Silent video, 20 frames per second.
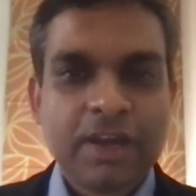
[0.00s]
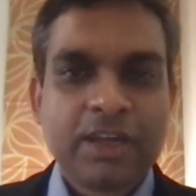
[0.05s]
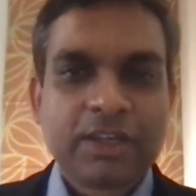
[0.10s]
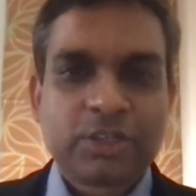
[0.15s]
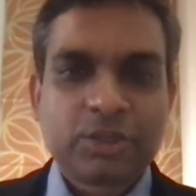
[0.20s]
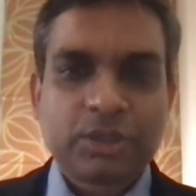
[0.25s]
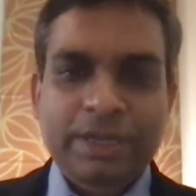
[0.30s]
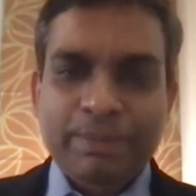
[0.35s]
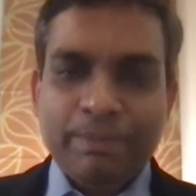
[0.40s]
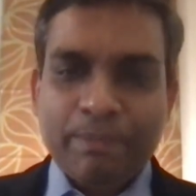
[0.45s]

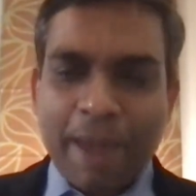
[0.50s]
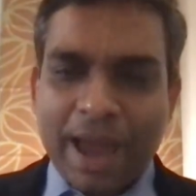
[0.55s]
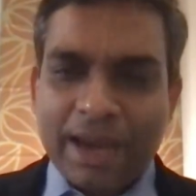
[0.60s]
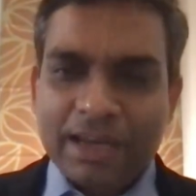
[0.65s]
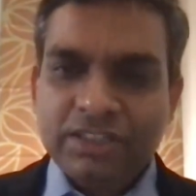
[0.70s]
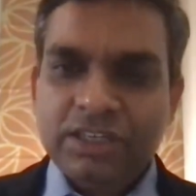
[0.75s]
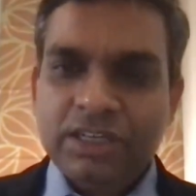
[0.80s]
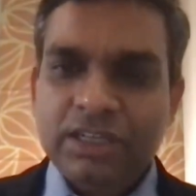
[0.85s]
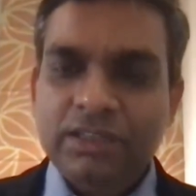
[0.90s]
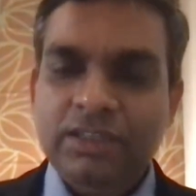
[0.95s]
So
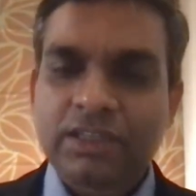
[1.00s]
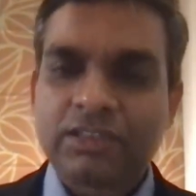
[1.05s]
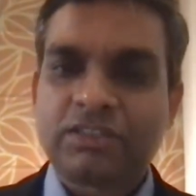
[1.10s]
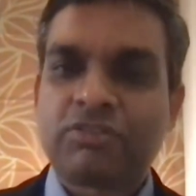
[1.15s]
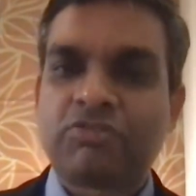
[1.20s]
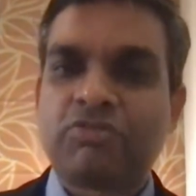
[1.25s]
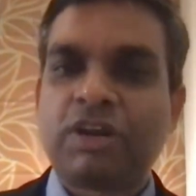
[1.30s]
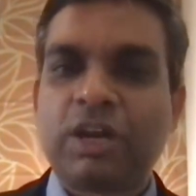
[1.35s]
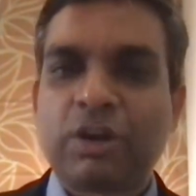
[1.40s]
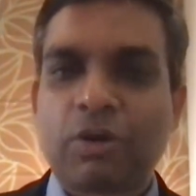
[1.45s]
managing this
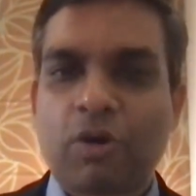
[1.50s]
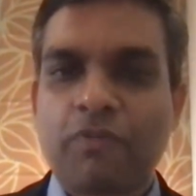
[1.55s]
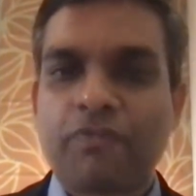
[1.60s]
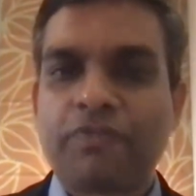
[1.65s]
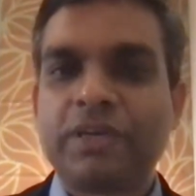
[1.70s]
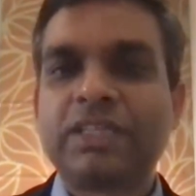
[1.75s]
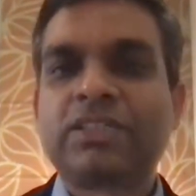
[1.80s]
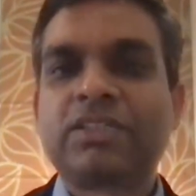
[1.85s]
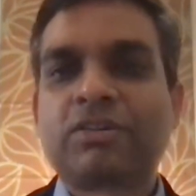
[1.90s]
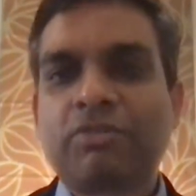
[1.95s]

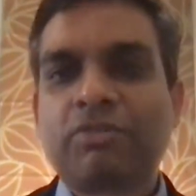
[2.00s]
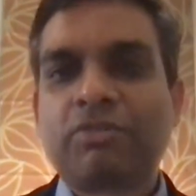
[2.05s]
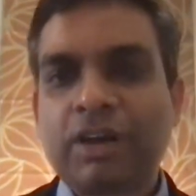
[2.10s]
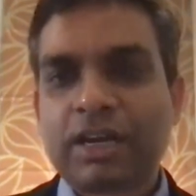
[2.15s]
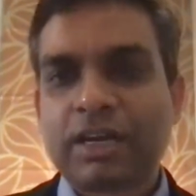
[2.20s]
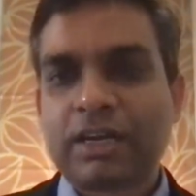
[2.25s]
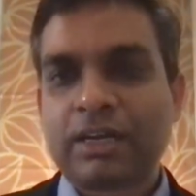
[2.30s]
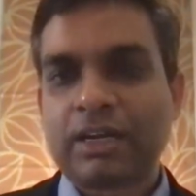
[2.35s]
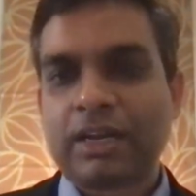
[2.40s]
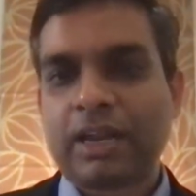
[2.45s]
trade-off is
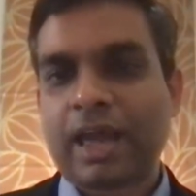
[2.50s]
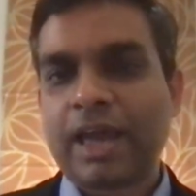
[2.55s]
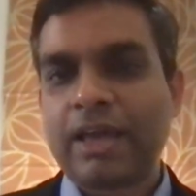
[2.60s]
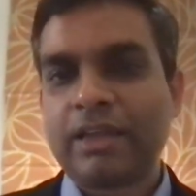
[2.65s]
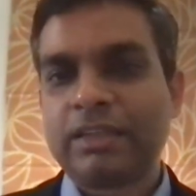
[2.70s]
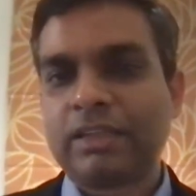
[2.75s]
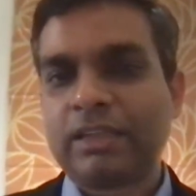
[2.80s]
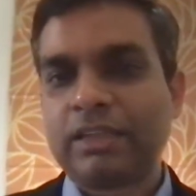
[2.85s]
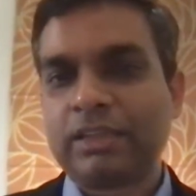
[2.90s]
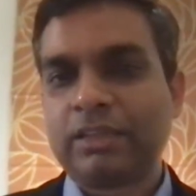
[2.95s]
critical,
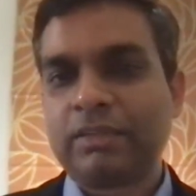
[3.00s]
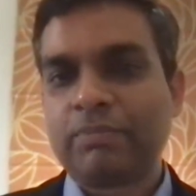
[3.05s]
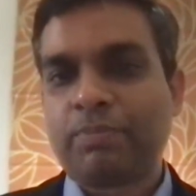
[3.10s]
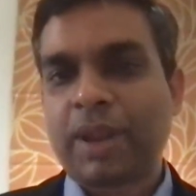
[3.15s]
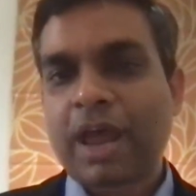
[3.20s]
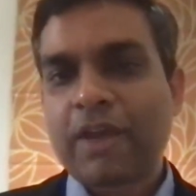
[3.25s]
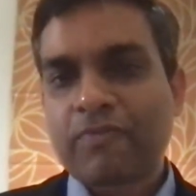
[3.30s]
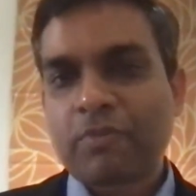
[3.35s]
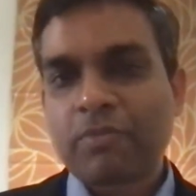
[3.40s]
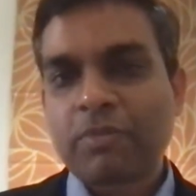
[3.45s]
and
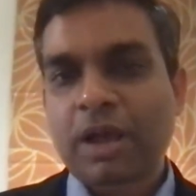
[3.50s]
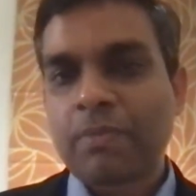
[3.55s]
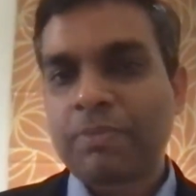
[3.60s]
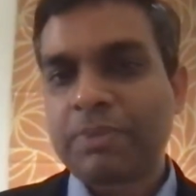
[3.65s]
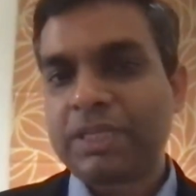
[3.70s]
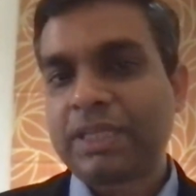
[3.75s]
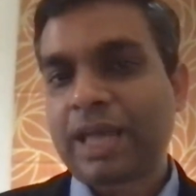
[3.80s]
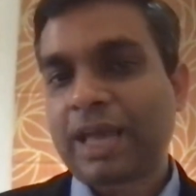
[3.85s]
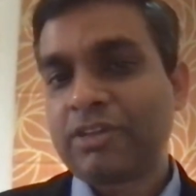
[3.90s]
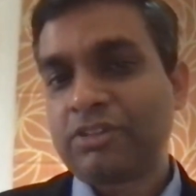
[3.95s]
platform
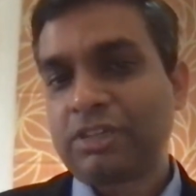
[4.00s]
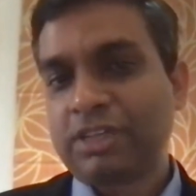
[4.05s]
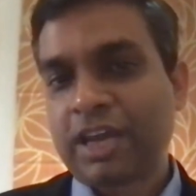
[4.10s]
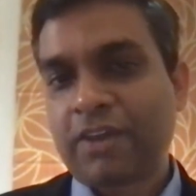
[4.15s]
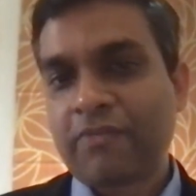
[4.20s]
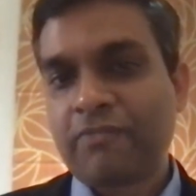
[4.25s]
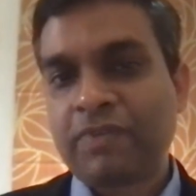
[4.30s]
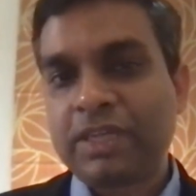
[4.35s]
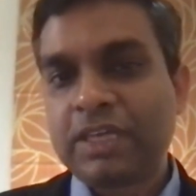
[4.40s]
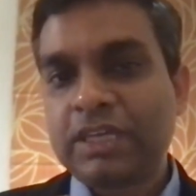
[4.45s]
companies actually
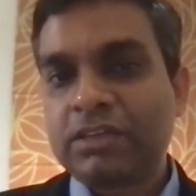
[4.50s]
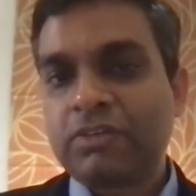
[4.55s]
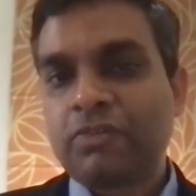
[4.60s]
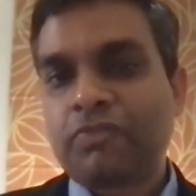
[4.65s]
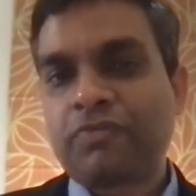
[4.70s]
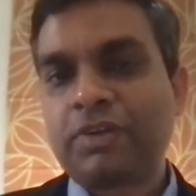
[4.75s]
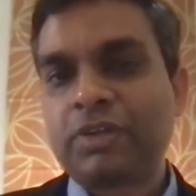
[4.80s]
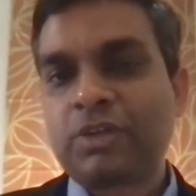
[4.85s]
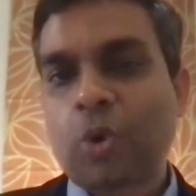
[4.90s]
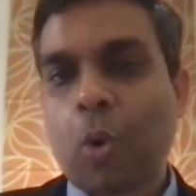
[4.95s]
have very
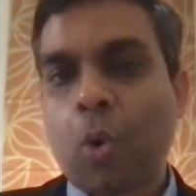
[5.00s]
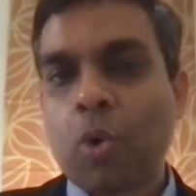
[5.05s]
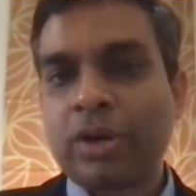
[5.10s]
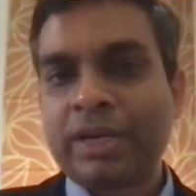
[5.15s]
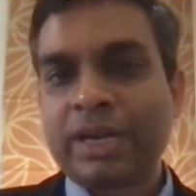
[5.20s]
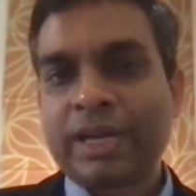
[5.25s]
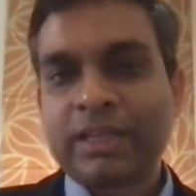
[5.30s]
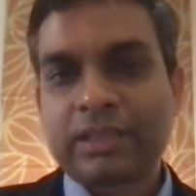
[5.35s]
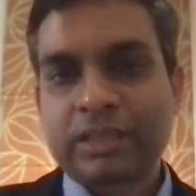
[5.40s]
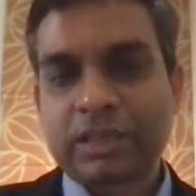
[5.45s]
different
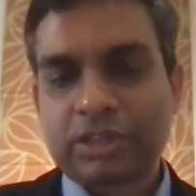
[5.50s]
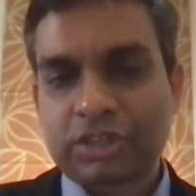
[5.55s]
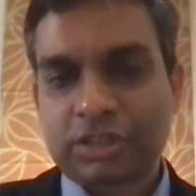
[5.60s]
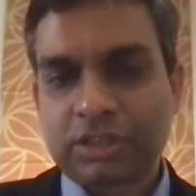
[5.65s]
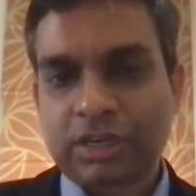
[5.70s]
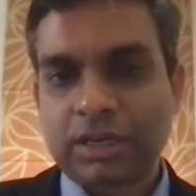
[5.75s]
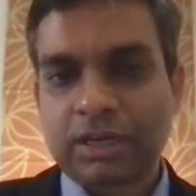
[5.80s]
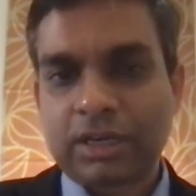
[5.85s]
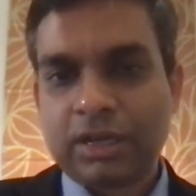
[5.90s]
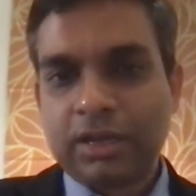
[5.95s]

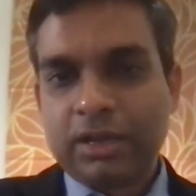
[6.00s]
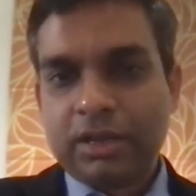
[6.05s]
organizational